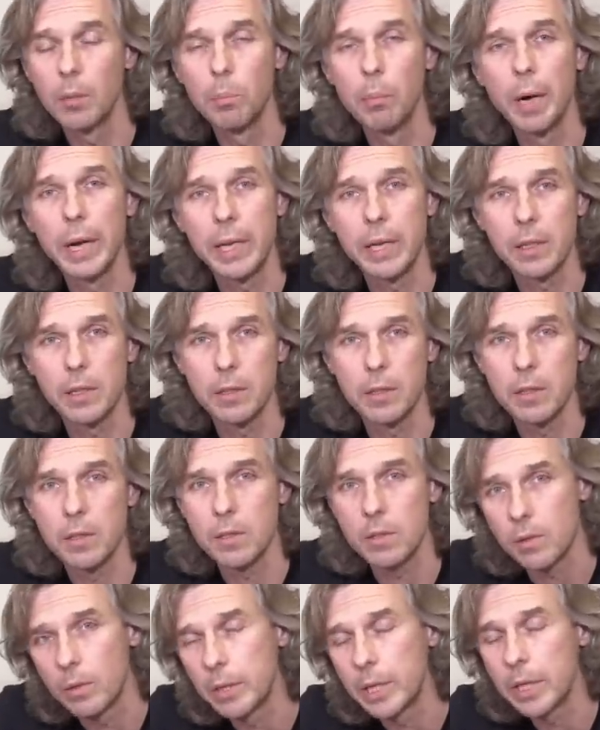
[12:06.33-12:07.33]
buying
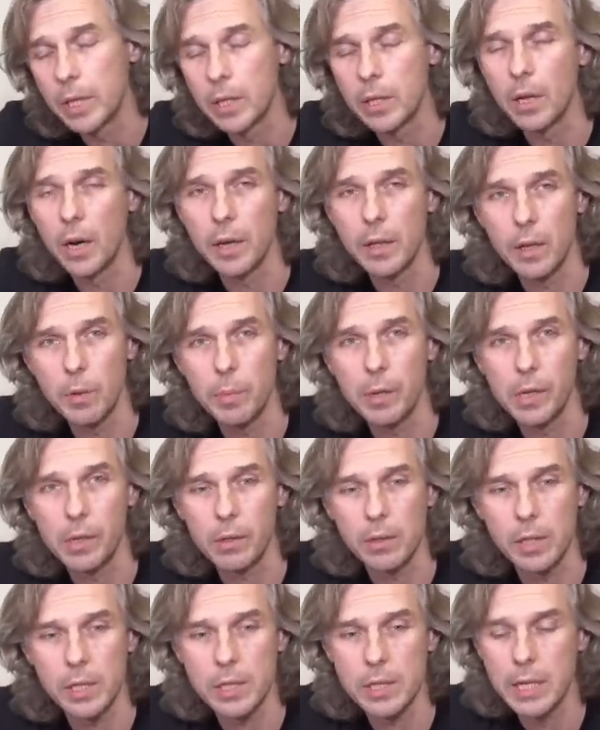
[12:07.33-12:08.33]
Sony and other
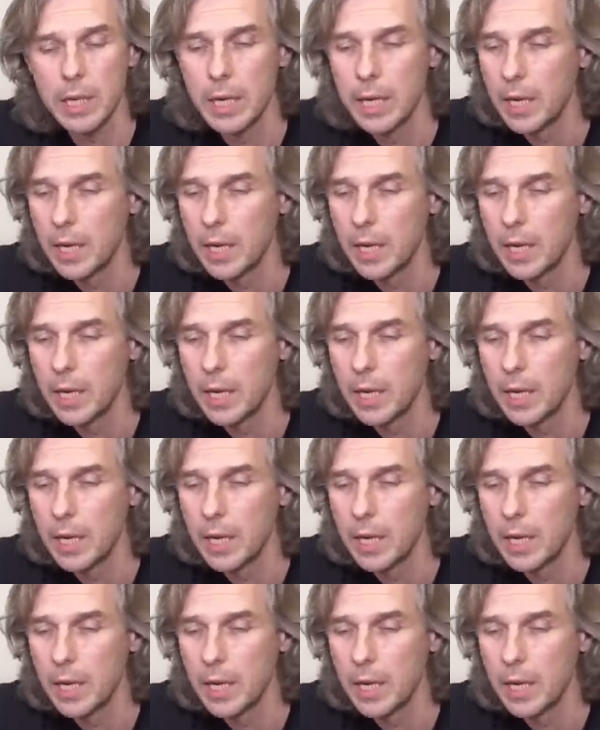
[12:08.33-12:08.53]
mirrorless.